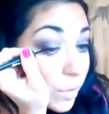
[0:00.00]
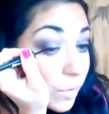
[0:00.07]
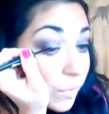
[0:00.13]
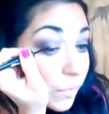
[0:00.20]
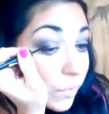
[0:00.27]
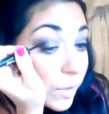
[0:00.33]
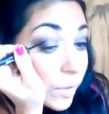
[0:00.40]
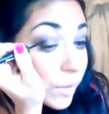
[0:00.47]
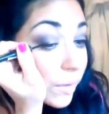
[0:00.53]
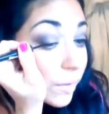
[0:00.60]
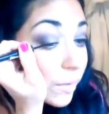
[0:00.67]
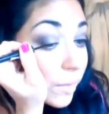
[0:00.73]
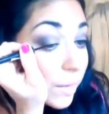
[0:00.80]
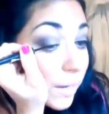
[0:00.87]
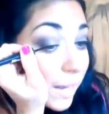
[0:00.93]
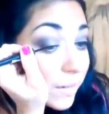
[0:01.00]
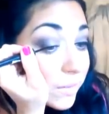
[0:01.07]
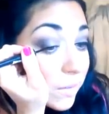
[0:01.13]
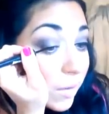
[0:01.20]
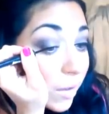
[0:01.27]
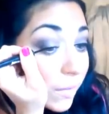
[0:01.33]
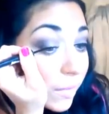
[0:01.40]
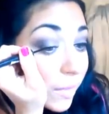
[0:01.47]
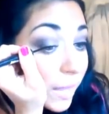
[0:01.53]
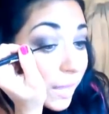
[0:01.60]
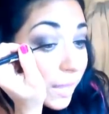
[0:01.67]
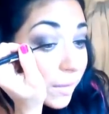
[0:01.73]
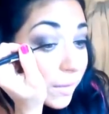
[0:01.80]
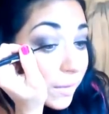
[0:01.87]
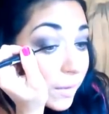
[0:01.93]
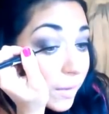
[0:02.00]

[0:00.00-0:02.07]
of the lash line there.